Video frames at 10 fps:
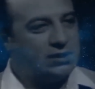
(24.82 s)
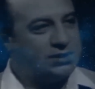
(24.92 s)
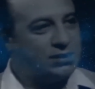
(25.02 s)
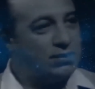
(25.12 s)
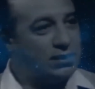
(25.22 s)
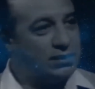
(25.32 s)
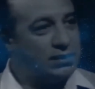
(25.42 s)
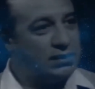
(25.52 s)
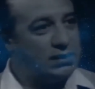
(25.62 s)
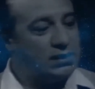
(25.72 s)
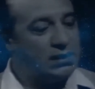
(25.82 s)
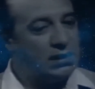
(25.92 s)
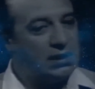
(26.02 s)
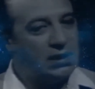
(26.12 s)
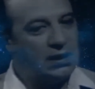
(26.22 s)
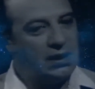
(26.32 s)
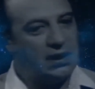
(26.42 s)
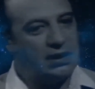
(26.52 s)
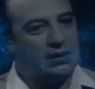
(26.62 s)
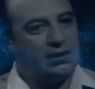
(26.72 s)
I just couldn't.
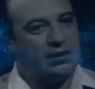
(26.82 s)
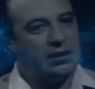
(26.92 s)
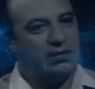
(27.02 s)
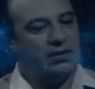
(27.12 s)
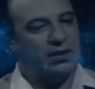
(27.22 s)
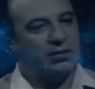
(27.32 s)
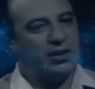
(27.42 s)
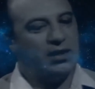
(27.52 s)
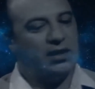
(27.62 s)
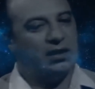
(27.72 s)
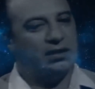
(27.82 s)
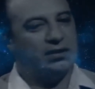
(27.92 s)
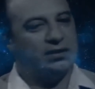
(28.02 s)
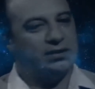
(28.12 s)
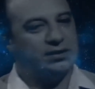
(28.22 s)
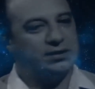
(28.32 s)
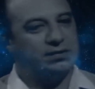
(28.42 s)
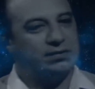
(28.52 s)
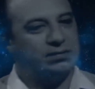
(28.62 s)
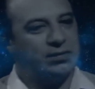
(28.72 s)
And everything began to
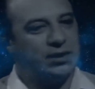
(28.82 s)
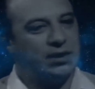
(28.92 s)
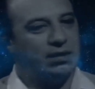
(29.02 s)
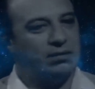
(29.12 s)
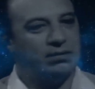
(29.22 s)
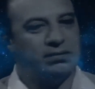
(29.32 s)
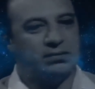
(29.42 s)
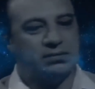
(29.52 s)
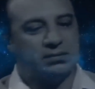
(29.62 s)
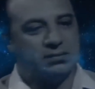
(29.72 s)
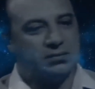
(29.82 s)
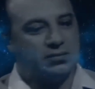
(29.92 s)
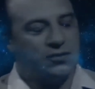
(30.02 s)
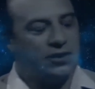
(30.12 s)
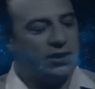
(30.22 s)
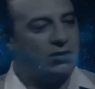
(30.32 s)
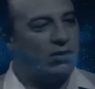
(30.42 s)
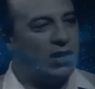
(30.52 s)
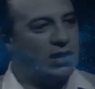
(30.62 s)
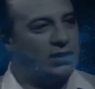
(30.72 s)
just become very
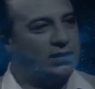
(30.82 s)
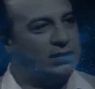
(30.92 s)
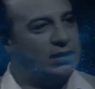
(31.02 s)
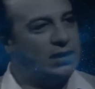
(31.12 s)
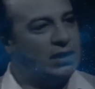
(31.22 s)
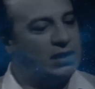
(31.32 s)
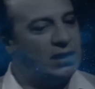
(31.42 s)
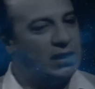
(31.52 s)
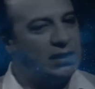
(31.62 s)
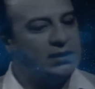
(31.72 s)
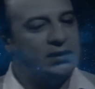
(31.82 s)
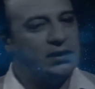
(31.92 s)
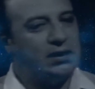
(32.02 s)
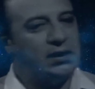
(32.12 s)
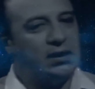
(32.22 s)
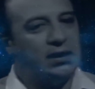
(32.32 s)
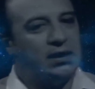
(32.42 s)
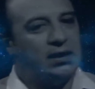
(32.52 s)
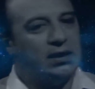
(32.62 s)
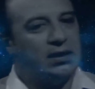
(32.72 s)
quiet. And I
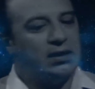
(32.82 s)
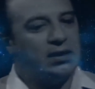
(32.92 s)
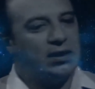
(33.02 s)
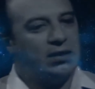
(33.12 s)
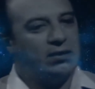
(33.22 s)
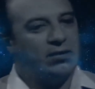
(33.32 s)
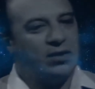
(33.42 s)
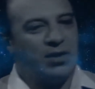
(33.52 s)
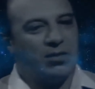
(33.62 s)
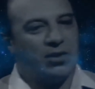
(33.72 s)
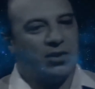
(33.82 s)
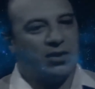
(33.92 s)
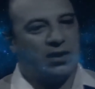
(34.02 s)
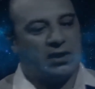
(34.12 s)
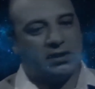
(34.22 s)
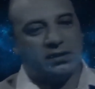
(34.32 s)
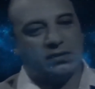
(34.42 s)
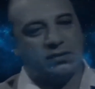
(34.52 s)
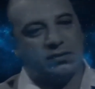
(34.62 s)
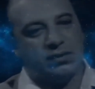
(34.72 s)
can remember
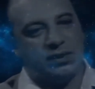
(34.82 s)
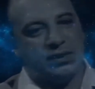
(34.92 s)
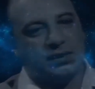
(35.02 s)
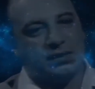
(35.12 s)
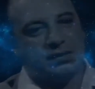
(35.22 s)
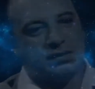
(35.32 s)
with